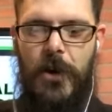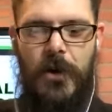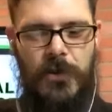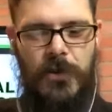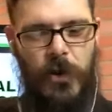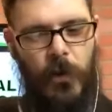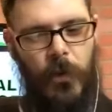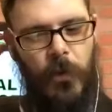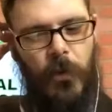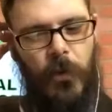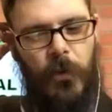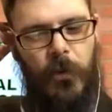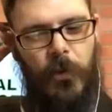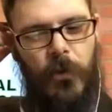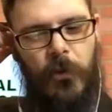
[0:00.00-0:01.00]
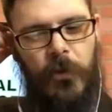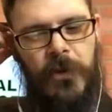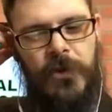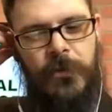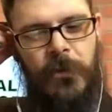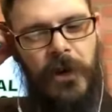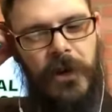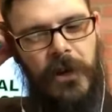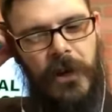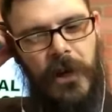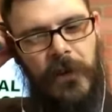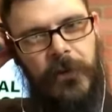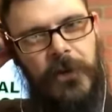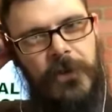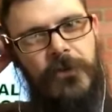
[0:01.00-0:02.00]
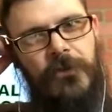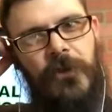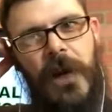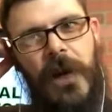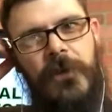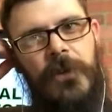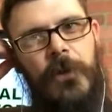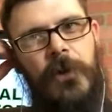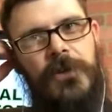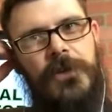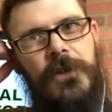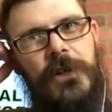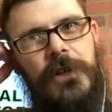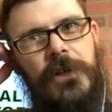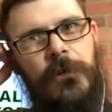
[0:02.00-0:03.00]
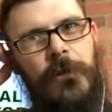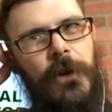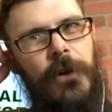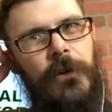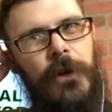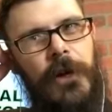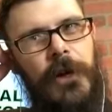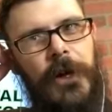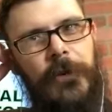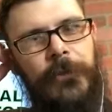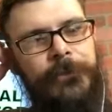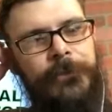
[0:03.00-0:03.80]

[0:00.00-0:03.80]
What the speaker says: So which marketing efforts are driving the most leads for you right now?